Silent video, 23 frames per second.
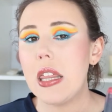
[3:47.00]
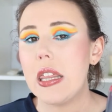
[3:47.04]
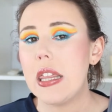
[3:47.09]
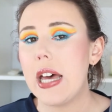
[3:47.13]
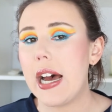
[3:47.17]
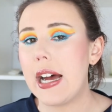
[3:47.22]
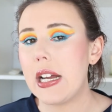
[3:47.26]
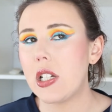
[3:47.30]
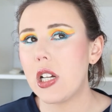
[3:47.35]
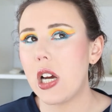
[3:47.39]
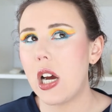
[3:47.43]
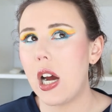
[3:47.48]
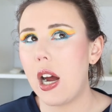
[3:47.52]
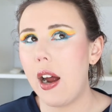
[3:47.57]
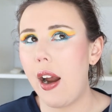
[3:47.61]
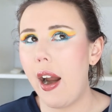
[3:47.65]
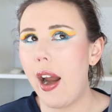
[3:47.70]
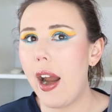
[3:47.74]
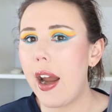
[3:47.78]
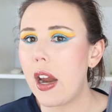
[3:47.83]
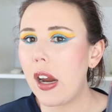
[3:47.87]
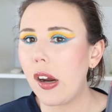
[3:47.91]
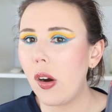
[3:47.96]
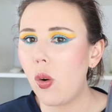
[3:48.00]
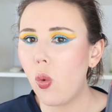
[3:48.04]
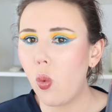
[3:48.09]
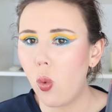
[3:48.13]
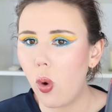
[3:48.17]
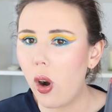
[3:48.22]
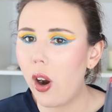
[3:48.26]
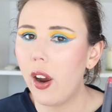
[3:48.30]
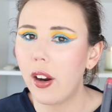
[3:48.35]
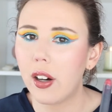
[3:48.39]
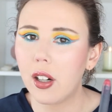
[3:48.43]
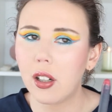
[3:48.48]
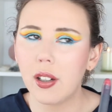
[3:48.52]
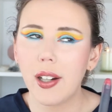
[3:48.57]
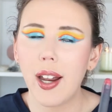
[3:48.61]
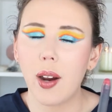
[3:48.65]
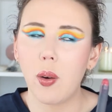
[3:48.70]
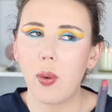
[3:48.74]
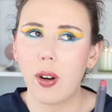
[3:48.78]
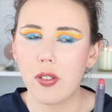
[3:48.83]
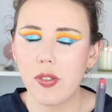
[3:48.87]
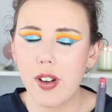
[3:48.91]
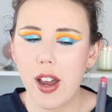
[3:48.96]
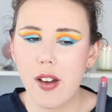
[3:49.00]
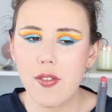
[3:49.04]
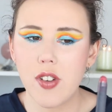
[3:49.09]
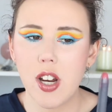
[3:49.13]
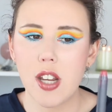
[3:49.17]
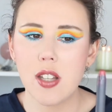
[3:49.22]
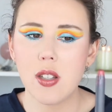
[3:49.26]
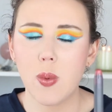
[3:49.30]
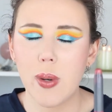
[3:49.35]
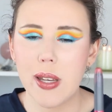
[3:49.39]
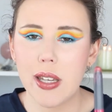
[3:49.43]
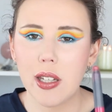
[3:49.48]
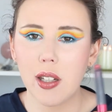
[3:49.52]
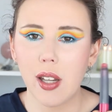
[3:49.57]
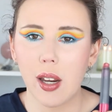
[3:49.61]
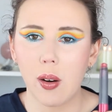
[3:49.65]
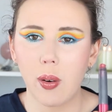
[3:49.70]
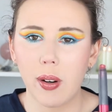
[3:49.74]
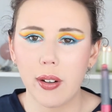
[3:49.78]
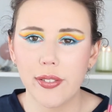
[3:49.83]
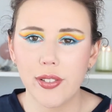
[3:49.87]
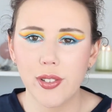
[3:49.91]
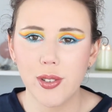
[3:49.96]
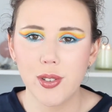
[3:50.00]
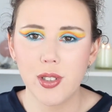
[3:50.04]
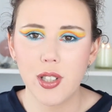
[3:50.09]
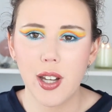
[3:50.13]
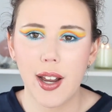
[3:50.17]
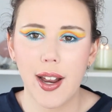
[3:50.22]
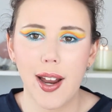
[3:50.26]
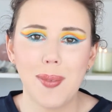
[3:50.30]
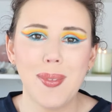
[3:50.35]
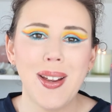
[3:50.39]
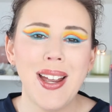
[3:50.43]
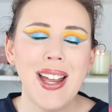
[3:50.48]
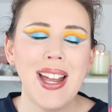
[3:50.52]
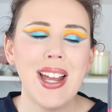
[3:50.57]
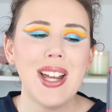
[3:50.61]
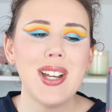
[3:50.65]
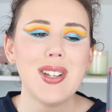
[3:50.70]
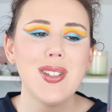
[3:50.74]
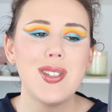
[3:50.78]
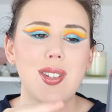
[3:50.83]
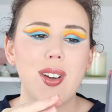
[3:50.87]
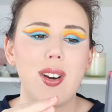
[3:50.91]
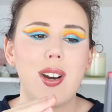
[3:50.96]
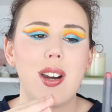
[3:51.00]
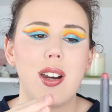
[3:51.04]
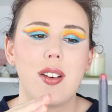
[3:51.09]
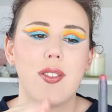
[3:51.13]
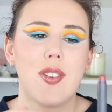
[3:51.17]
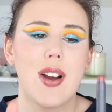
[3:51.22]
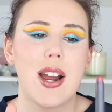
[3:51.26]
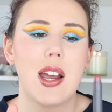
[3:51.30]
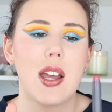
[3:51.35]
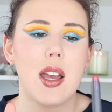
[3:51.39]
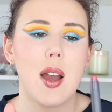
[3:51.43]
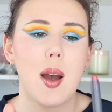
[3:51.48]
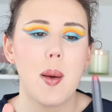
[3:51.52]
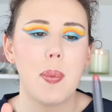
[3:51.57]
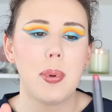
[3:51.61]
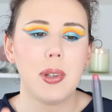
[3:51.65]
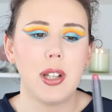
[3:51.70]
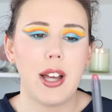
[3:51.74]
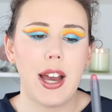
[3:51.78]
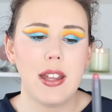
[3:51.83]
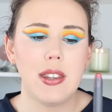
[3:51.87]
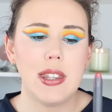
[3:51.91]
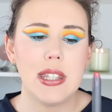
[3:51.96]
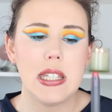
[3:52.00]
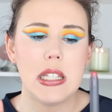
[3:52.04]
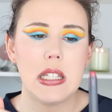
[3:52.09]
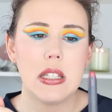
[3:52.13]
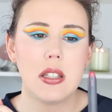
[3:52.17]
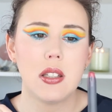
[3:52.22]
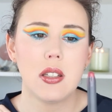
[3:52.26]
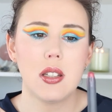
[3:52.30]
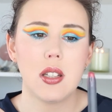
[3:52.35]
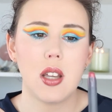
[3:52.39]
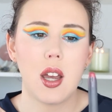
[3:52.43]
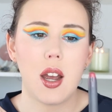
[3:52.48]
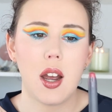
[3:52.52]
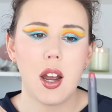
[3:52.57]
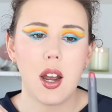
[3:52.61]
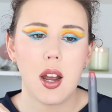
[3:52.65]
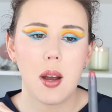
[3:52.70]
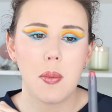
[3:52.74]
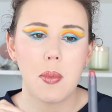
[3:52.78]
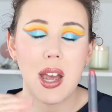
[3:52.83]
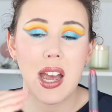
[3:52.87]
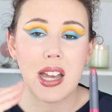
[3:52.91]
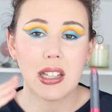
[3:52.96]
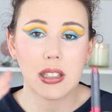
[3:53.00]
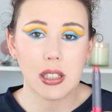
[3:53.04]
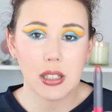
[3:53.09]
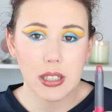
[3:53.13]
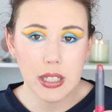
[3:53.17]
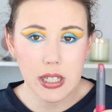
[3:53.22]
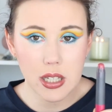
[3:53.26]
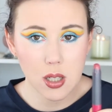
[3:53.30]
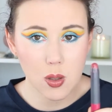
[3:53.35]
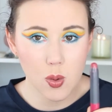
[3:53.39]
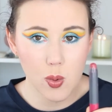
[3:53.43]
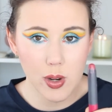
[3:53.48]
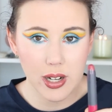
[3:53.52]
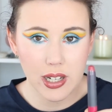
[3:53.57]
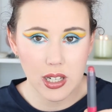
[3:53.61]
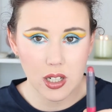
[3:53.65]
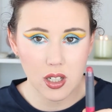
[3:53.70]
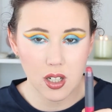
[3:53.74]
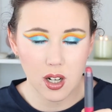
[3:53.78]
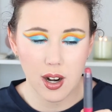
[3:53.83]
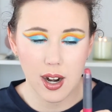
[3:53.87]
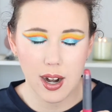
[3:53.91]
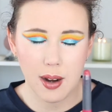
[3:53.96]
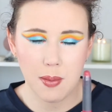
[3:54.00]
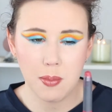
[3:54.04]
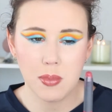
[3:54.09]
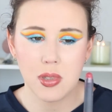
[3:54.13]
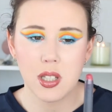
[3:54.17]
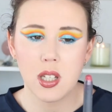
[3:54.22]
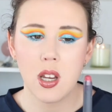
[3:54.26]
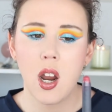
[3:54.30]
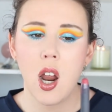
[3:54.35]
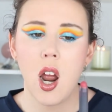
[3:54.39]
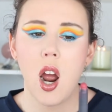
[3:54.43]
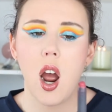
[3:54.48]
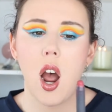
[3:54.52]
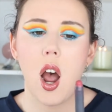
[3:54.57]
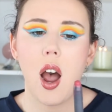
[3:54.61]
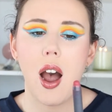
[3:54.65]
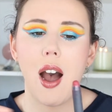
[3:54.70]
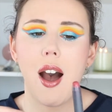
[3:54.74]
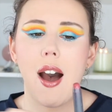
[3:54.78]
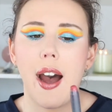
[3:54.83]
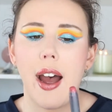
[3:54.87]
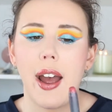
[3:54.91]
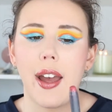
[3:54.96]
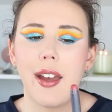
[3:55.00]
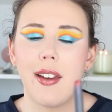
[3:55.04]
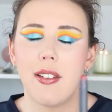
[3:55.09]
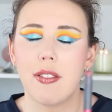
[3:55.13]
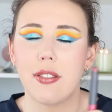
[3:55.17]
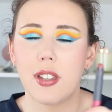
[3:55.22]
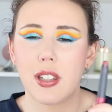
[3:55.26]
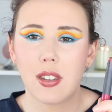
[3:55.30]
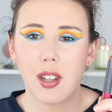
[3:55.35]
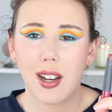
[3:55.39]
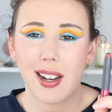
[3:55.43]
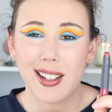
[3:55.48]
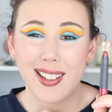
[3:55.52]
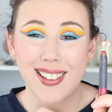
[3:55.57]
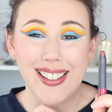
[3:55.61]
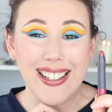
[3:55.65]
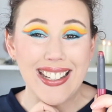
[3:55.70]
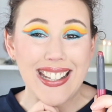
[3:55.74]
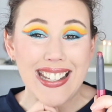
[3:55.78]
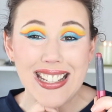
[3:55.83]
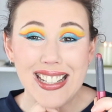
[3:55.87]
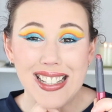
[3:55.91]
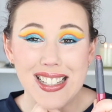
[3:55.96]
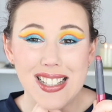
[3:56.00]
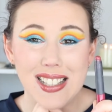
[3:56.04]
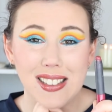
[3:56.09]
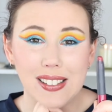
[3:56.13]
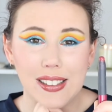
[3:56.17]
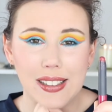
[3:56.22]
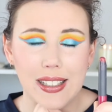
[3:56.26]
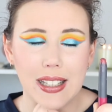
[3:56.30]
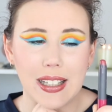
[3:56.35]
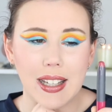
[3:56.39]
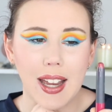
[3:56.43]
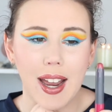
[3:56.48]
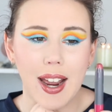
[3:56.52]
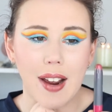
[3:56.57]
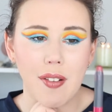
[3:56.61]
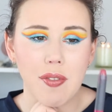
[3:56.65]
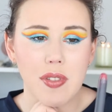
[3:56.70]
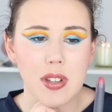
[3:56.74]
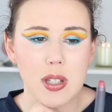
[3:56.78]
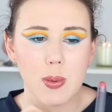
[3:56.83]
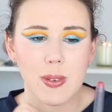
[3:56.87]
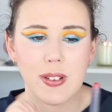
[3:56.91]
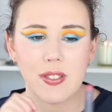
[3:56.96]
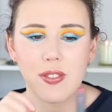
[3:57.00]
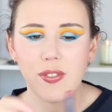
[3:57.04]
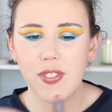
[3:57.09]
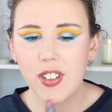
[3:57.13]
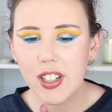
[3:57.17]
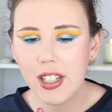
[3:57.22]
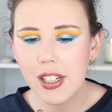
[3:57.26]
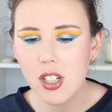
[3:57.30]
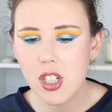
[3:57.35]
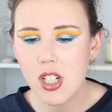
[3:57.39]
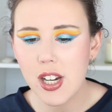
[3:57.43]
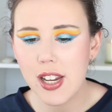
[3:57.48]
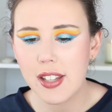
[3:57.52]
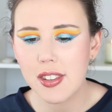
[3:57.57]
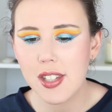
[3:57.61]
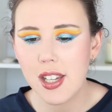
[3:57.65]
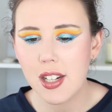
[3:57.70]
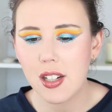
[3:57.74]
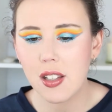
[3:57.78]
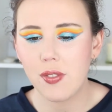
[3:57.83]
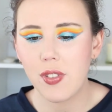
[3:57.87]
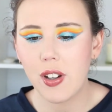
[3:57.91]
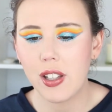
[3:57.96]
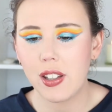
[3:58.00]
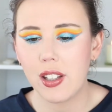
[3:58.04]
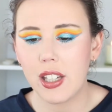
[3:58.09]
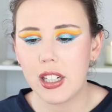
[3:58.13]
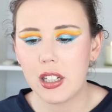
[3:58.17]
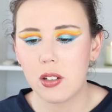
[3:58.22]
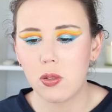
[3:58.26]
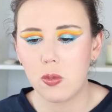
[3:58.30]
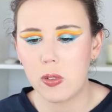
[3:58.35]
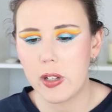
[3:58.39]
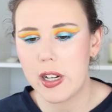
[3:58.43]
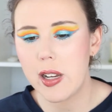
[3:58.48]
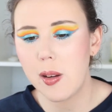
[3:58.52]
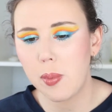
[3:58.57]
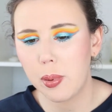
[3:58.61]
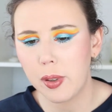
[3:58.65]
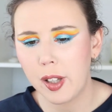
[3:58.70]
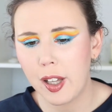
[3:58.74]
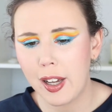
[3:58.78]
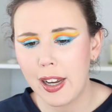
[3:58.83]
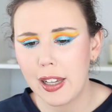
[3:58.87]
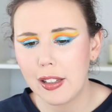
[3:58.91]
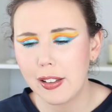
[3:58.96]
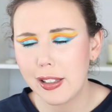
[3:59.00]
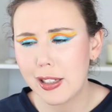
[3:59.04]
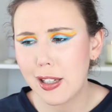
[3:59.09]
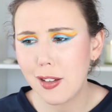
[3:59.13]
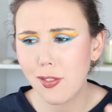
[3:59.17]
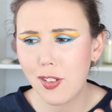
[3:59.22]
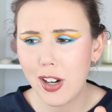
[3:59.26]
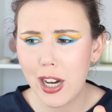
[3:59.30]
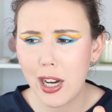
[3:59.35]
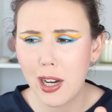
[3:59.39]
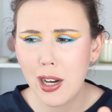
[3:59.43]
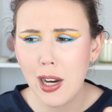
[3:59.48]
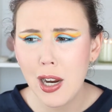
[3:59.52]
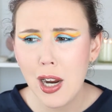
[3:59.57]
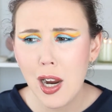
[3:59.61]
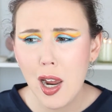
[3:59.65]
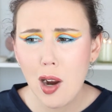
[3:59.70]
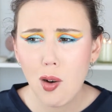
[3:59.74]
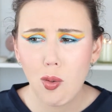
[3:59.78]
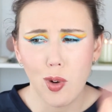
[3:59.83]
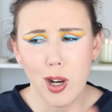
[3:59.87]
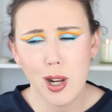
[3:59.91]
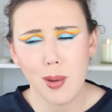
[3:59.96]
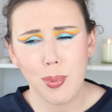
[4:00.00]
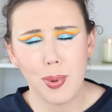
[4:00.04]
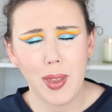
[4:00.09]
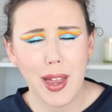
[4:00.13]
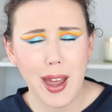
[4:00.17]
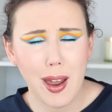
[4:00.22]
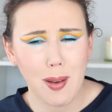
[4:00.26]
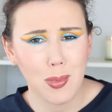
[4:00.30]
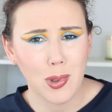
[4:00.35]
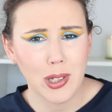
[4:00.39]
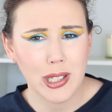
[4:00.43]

that I work 5 days a week, I work full time. So if I applied this at least 20 times, I think that I could easily have this one finished. And then if I like reapply, like if I reapply at